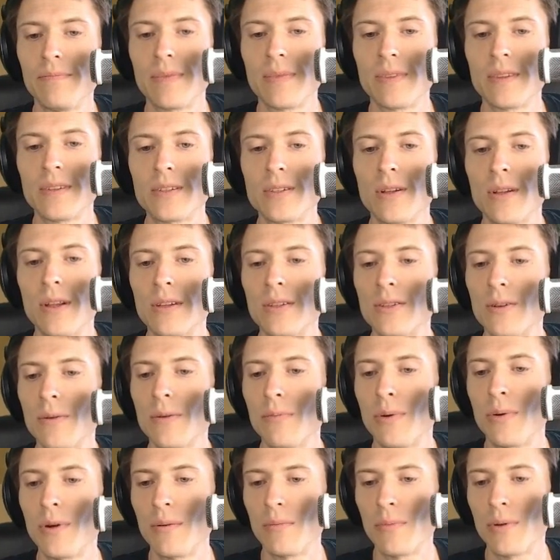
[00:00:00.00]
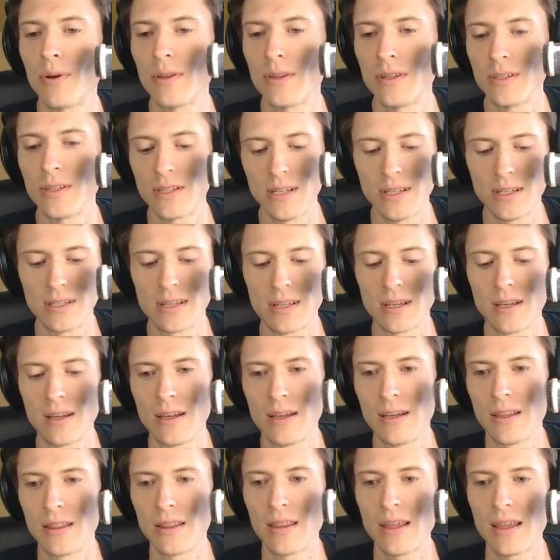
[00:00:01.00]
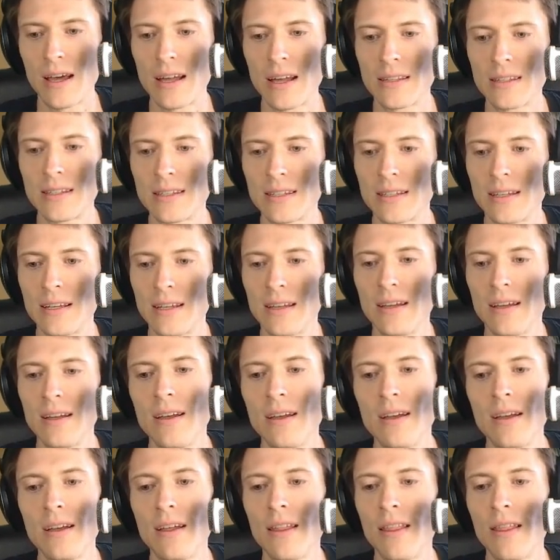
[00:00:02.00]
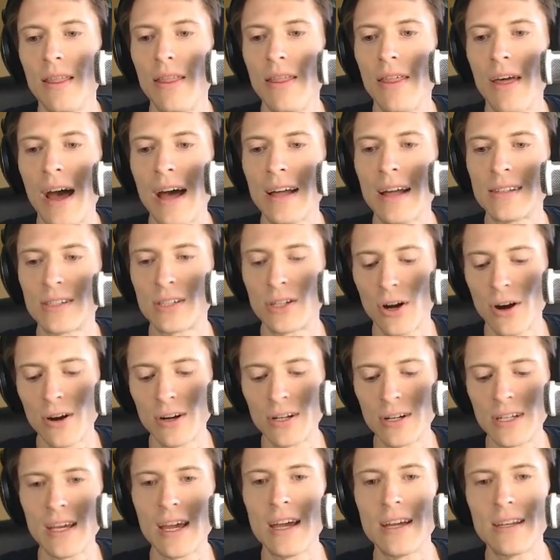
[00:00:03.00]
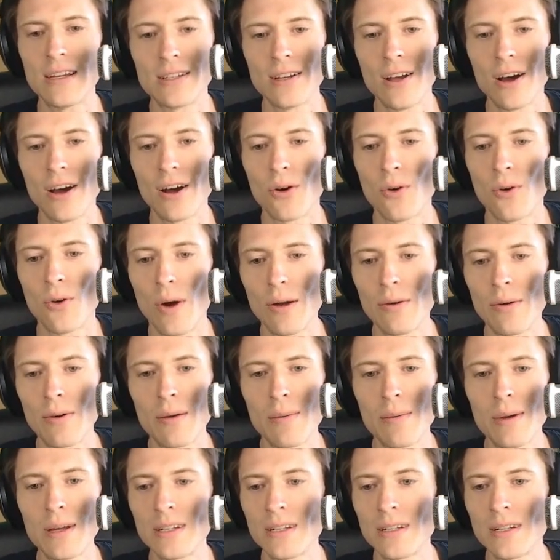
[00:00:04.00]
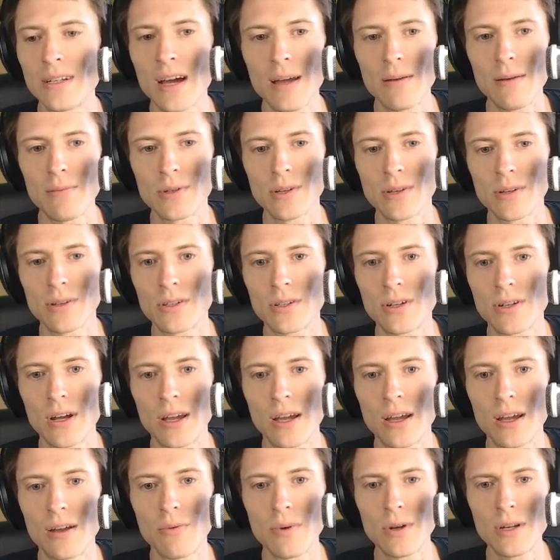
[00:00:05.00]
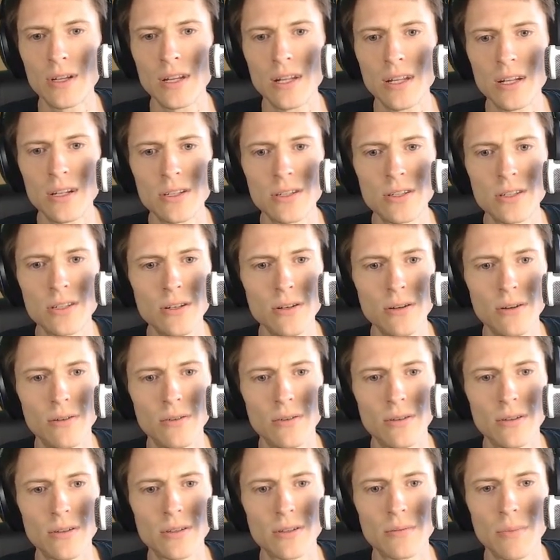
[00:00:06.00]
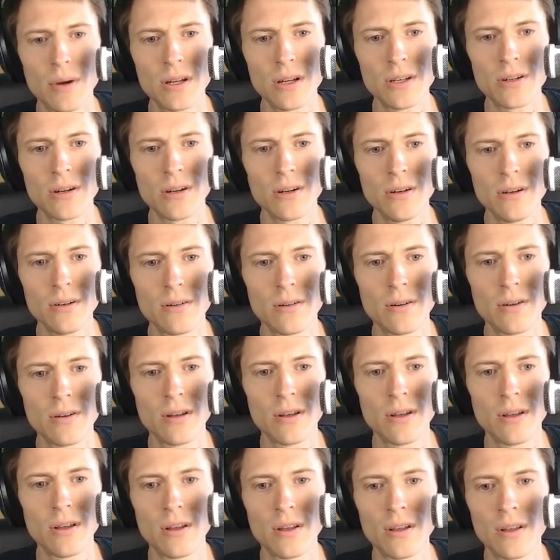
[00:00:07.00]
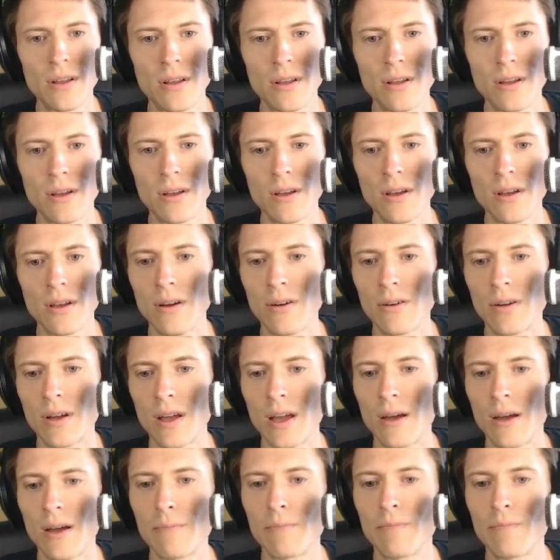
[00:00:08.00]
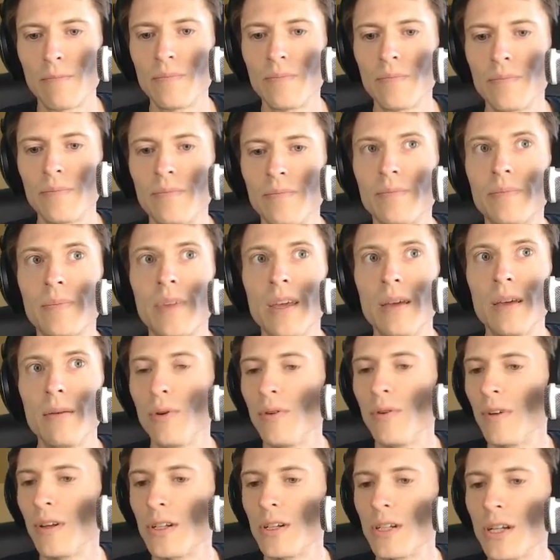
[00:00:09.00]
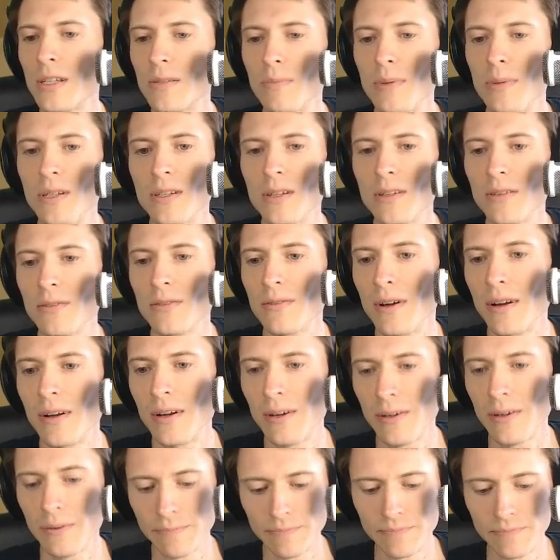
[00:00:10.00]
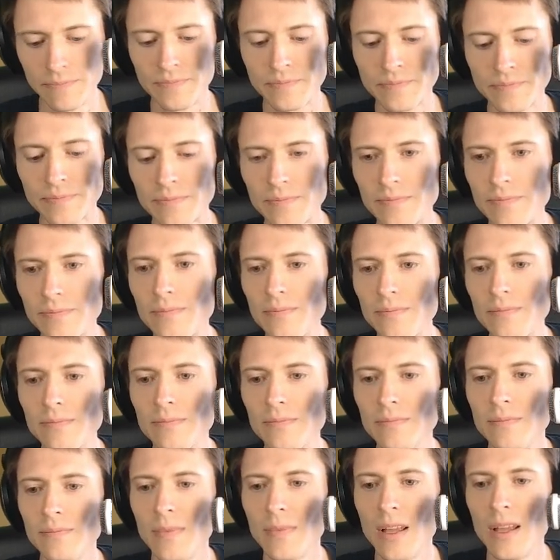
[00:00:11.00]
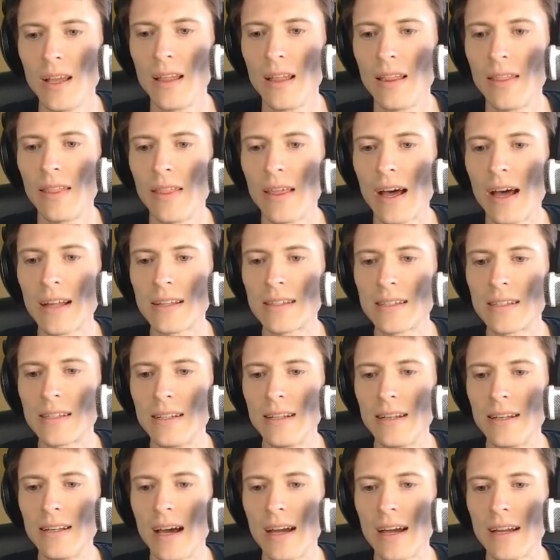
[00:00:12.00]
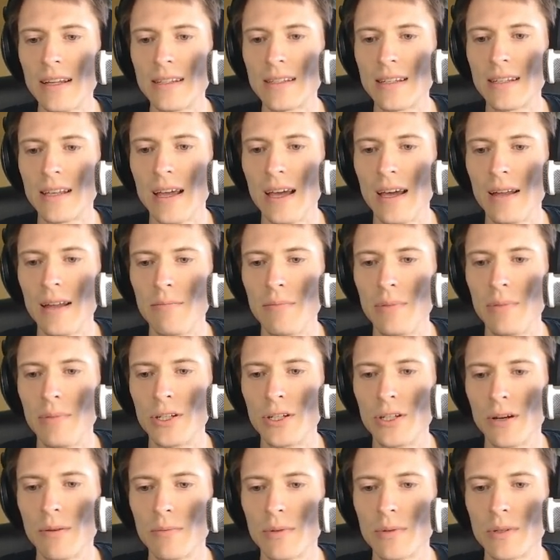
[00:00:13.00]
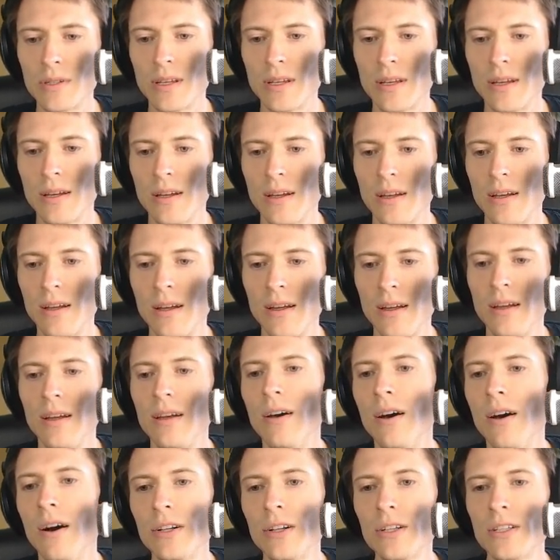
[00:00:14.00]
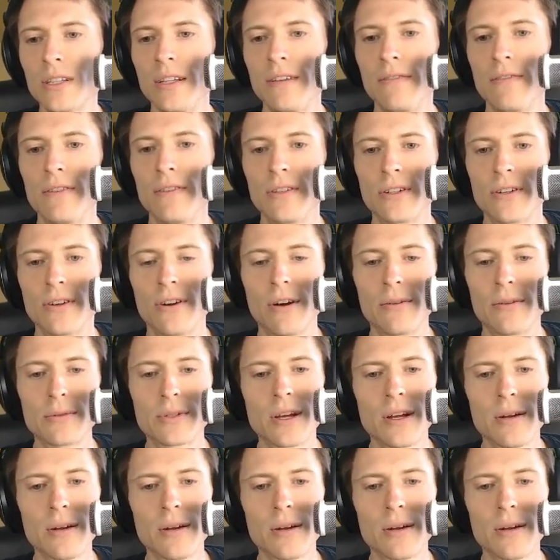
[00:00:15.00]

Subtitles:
So let's put in parentheses. That star TA is not quite what I meant to type. So let's try again. What did he just do? It's my turn. Okay. Keep moving chess pieces around here. That's knights and bishops. I'll just leave the star. I was going